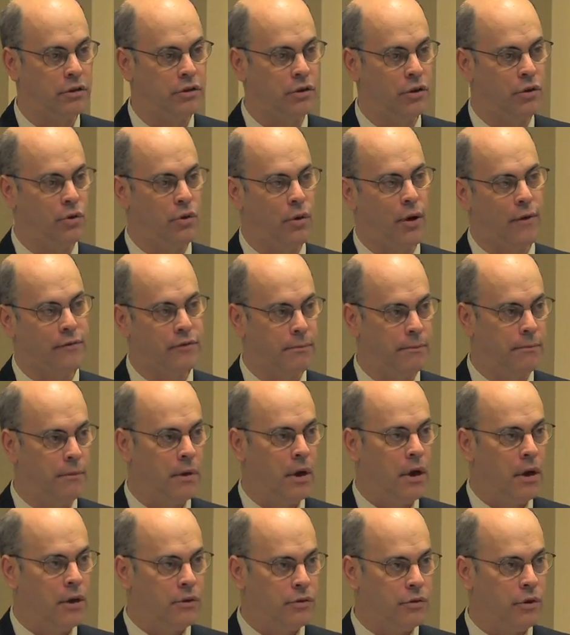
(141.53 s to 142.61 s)
So you do have some
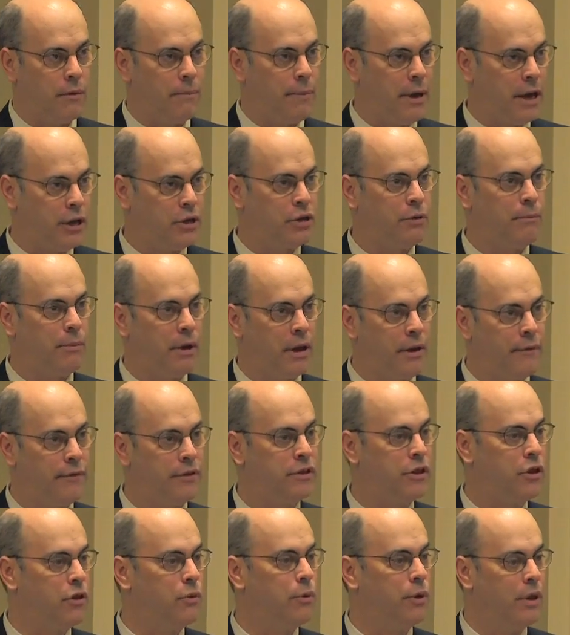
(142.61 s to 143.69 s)
sort of pension
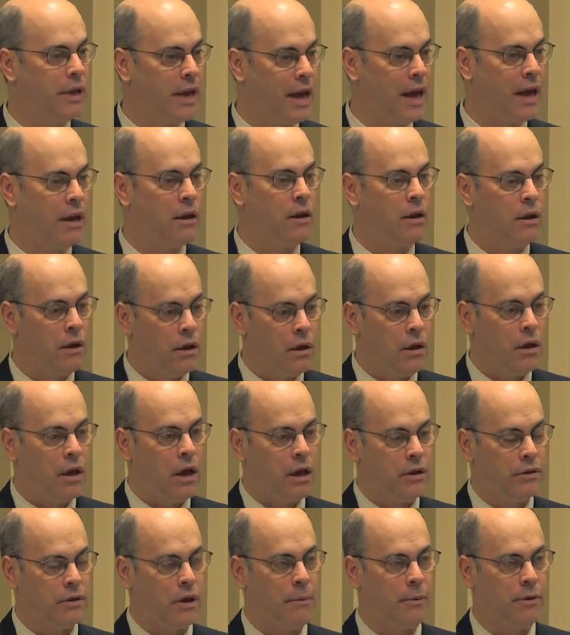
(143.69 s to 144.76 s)
benefits that you would get
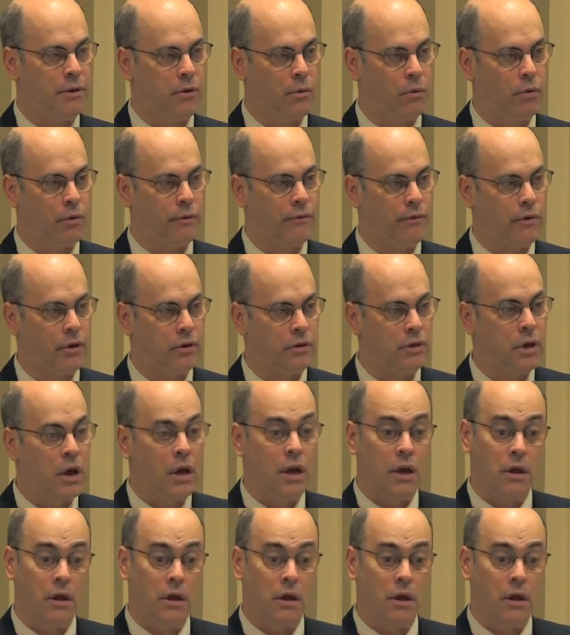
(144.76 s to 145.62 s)
is coming to work for us.